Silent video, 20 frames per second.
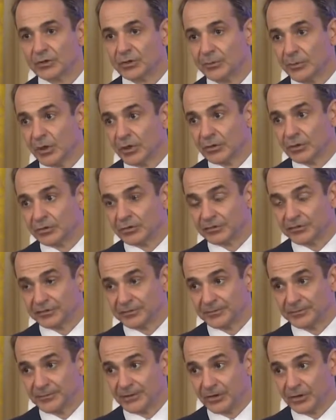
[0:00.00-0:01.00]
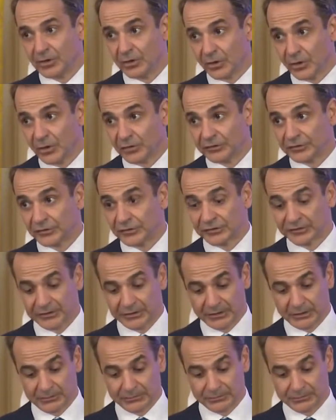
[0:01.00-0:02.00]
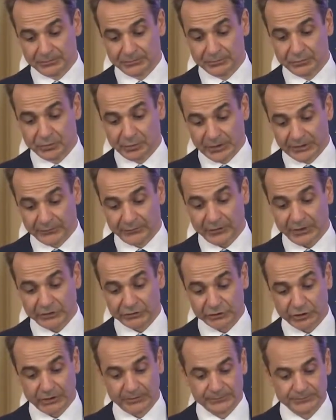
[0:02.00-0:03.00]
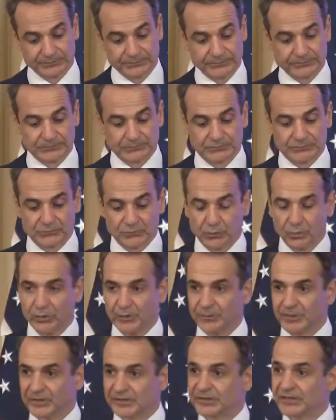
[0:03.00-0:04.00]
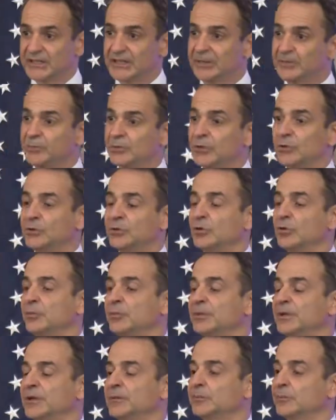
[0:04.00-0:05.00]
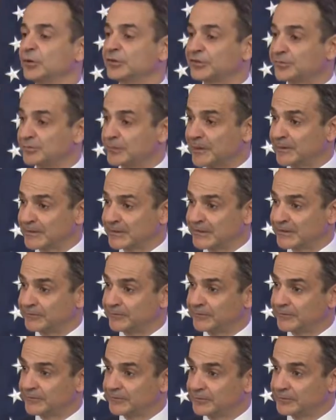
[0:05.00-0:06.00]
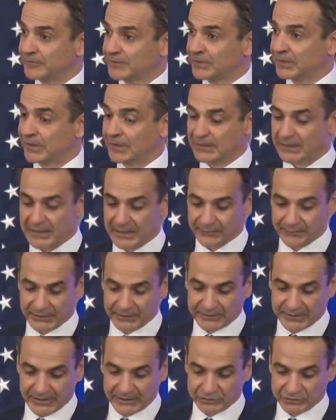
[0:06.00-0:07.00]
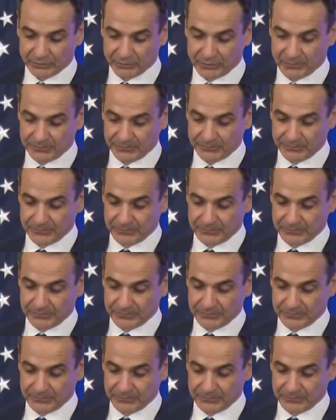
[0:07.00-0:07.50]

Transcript: The Balkans are also still quite fragile. We must keep their European perspective alive and tangible.